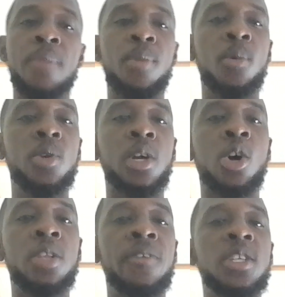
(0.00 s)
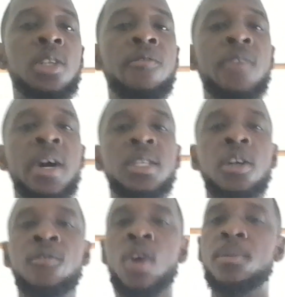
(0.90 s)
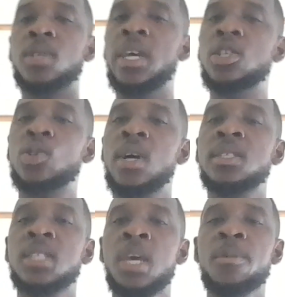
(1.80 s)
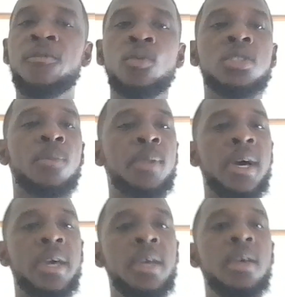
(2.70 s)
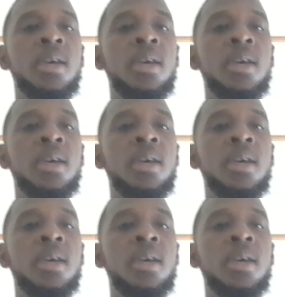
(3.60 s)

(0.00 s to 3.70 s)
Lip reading: and promote the cultivation of variety of crops to ensure a stable food supply,